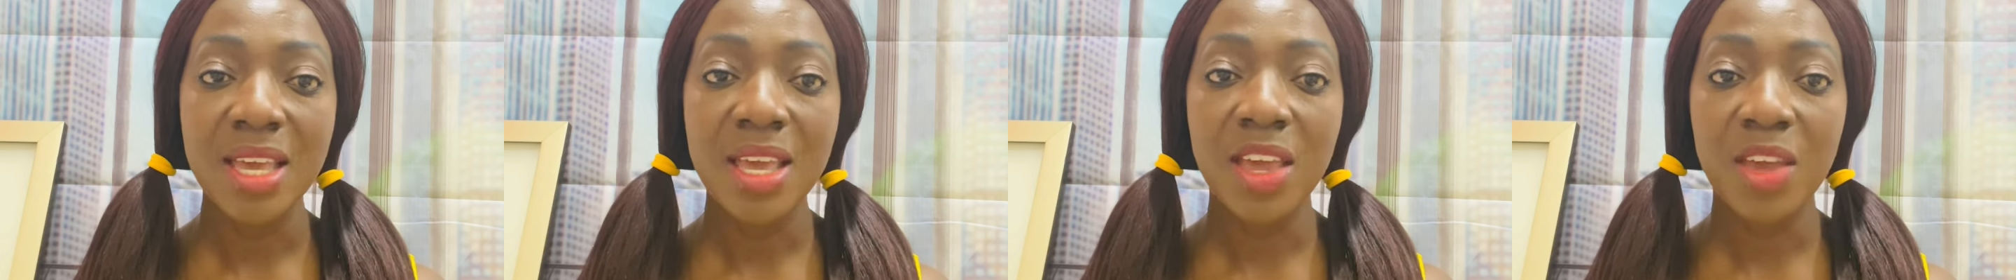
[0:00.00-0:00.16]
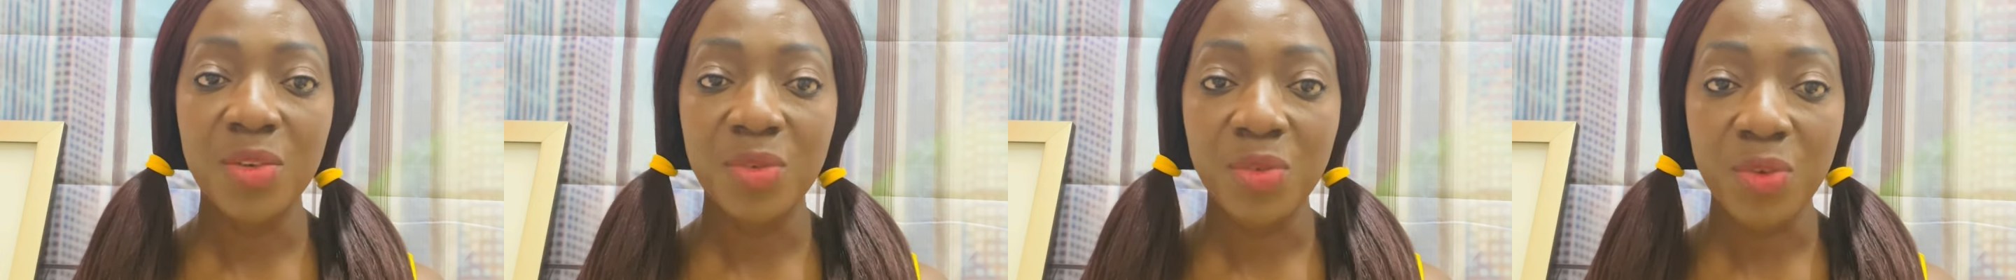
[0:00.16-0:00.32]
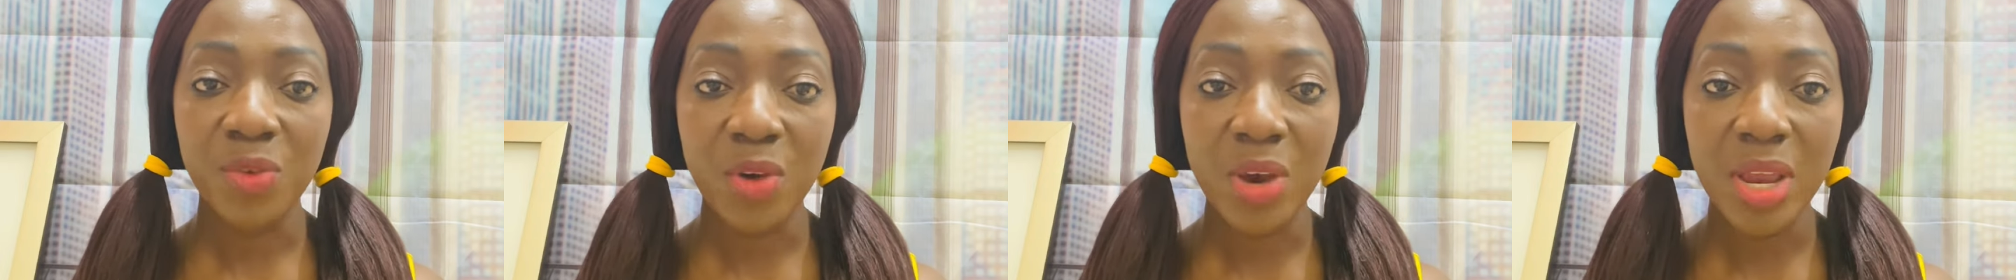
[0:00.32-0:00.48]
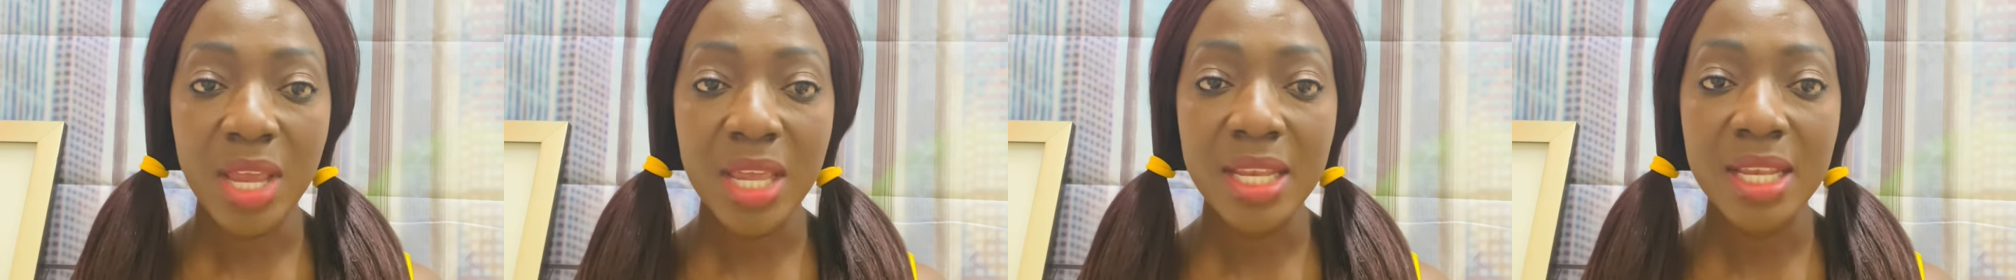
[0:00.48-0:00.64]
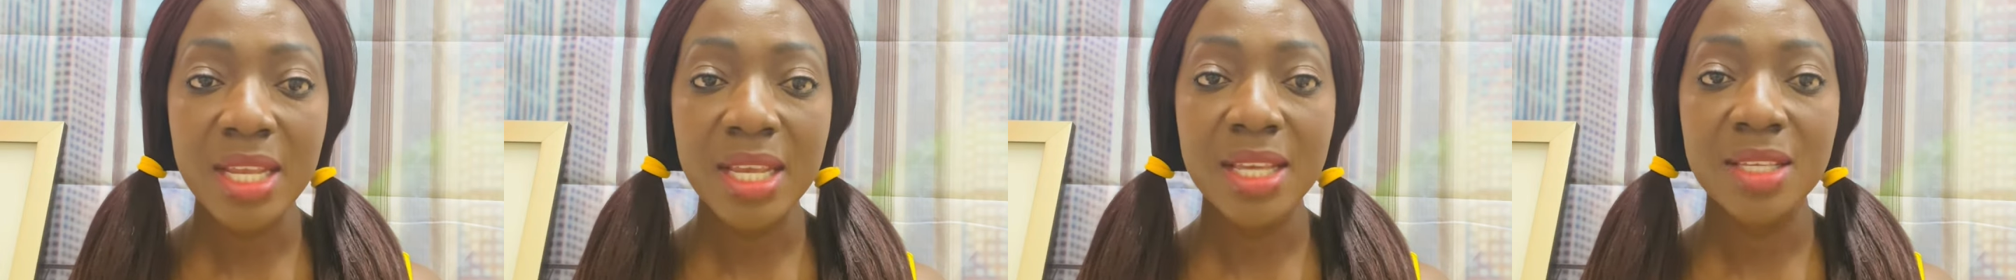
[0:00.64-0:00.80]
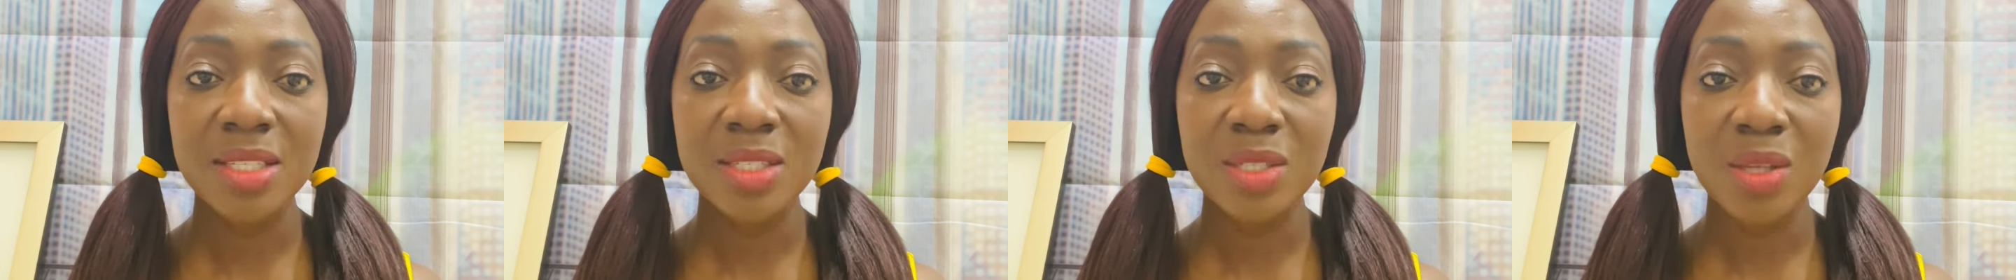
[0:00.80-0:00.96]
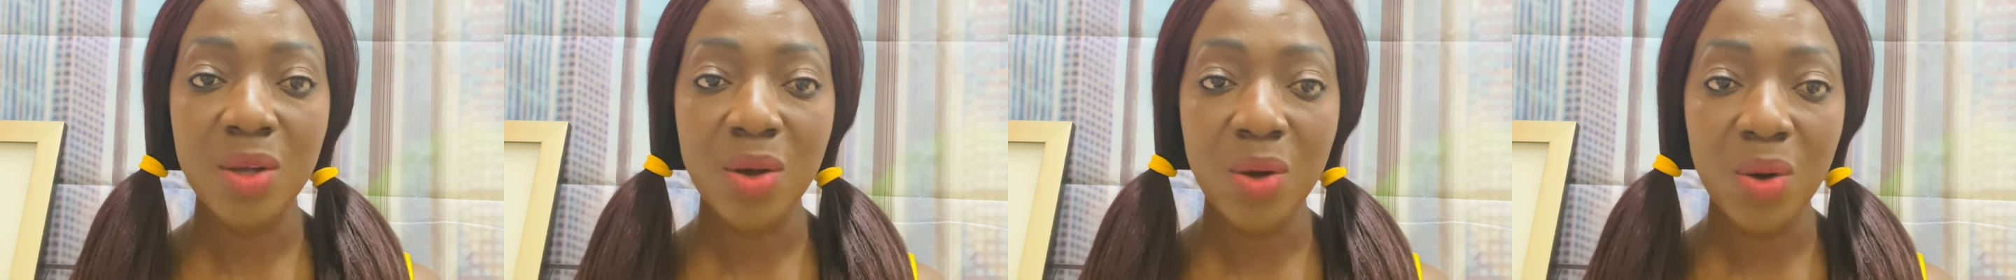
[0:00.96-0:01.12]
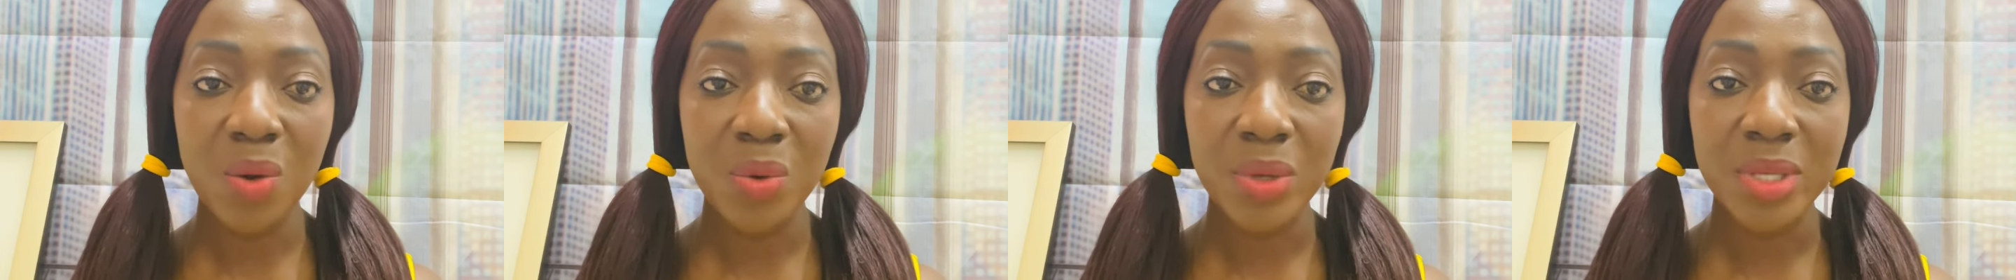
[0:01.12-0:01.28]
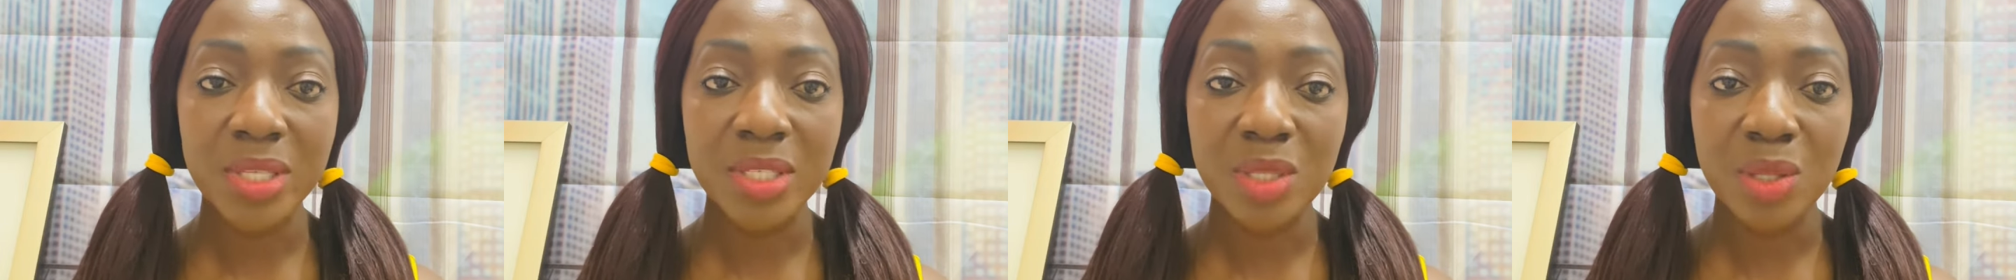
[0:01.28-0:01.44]
A friend is
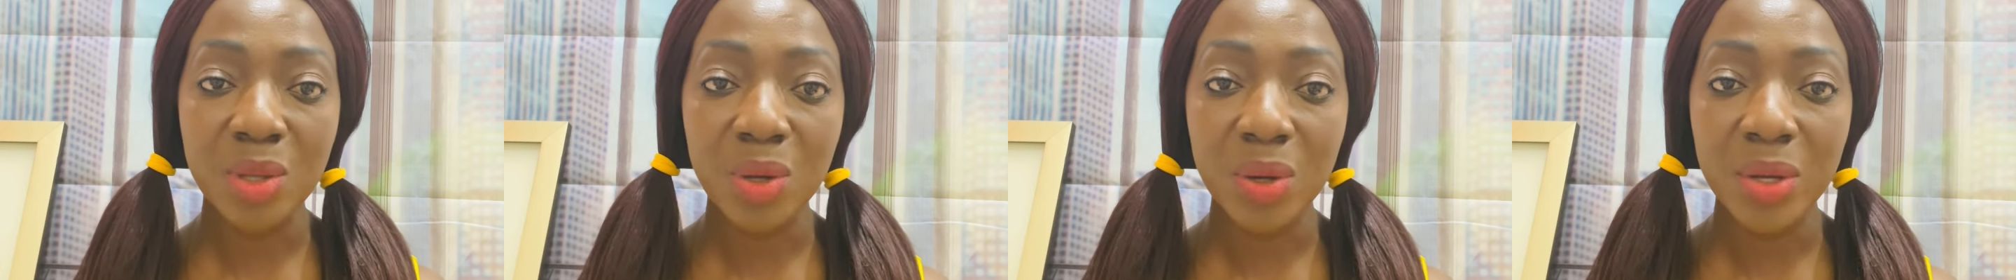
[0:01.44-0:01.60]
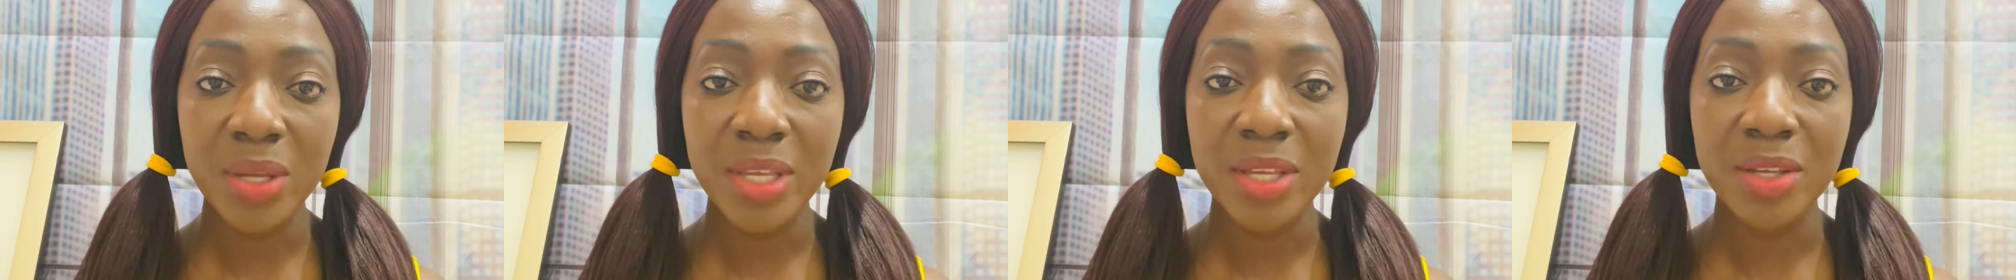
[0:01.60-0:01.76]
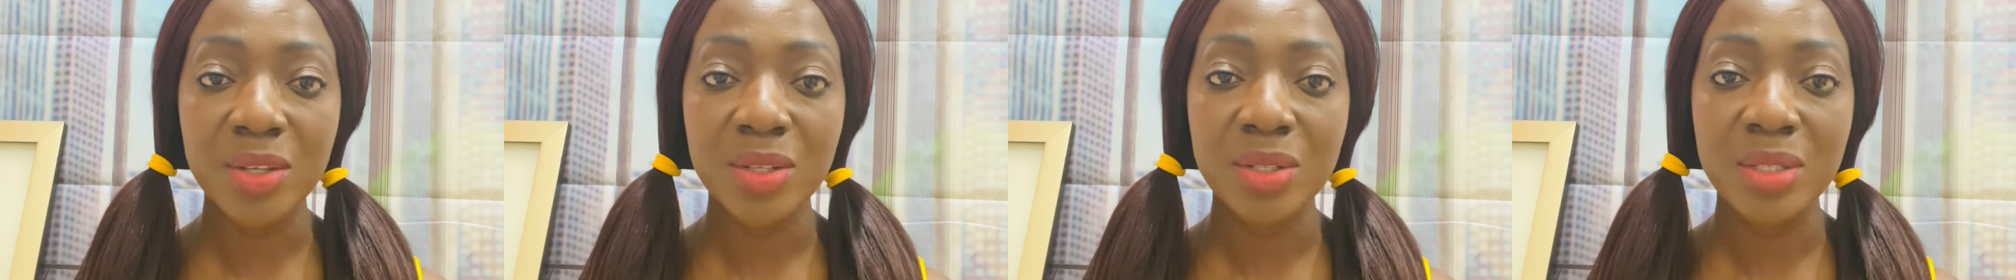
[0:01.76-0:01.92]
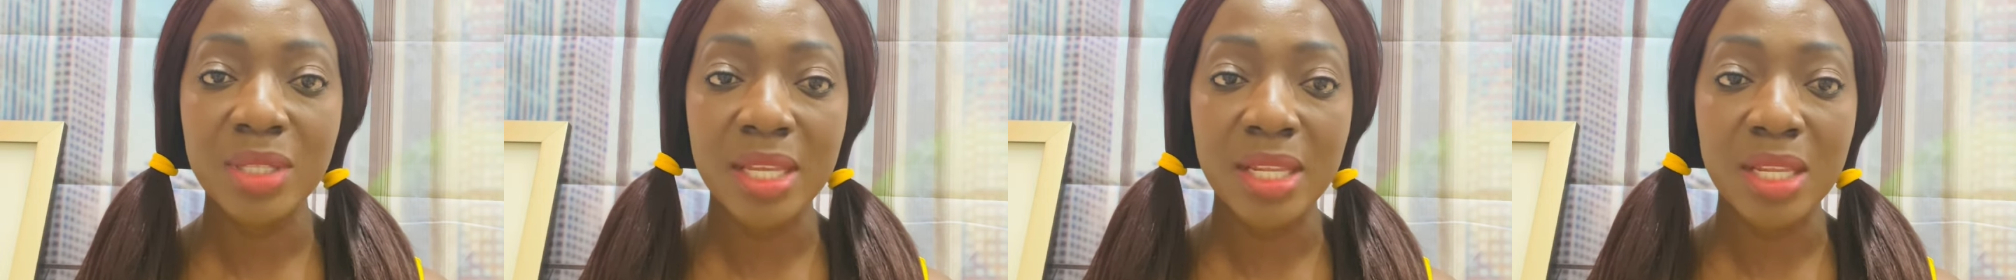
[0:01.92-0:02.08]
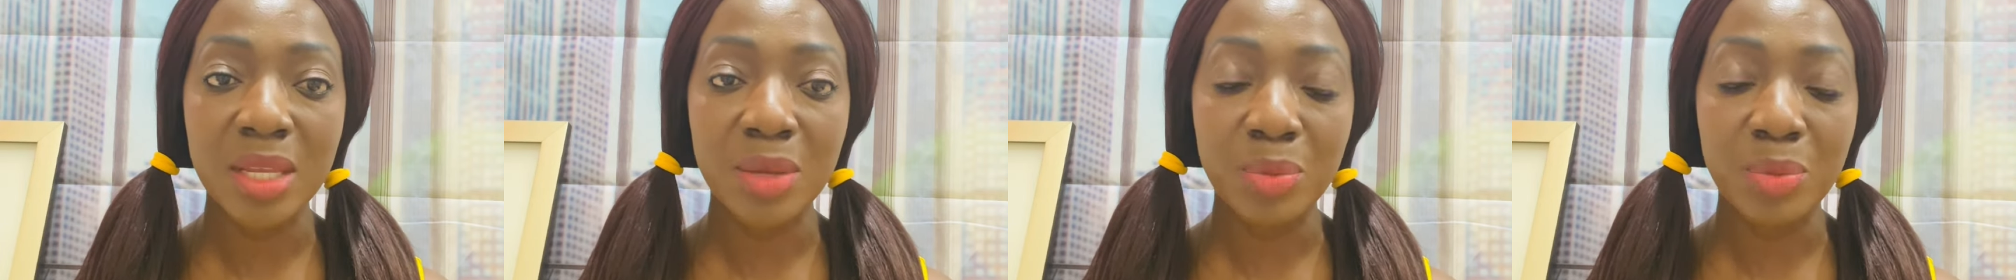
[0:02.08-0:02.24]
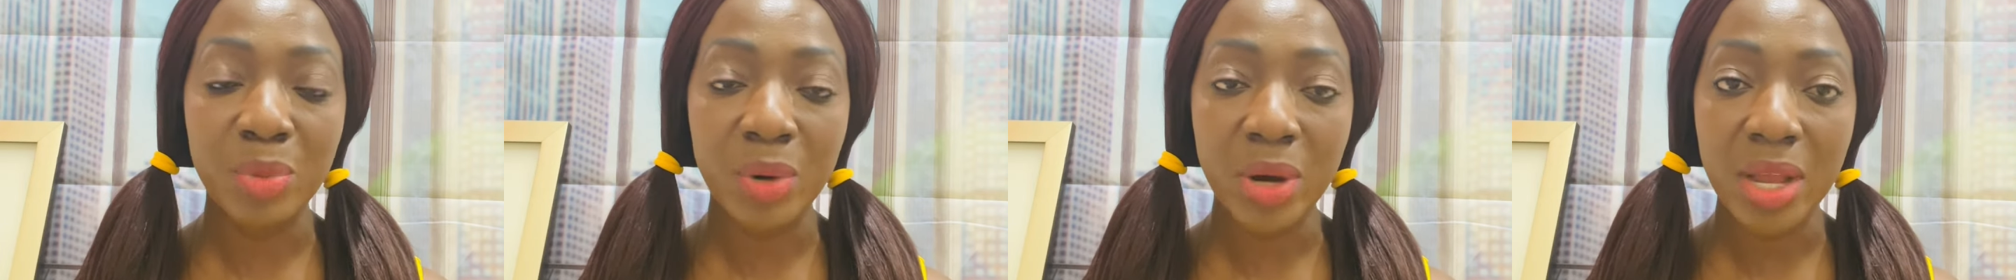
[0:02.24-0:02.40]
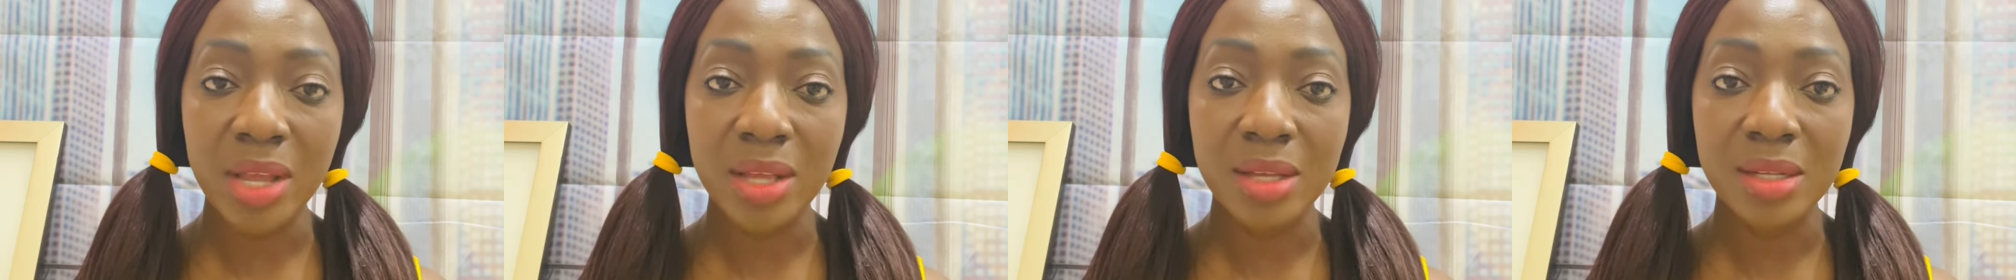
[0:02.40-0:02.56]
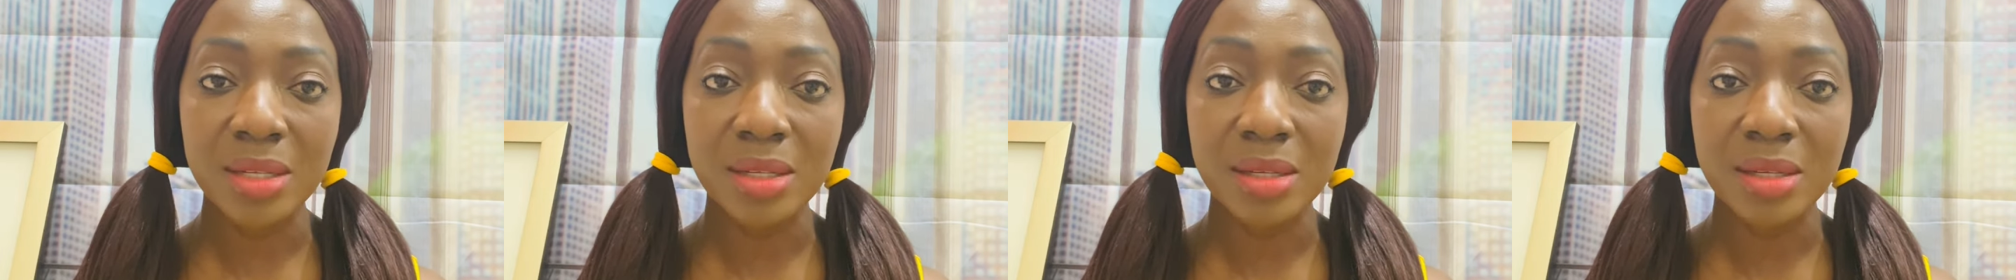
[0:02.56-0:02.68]
always loyal, and a, bra-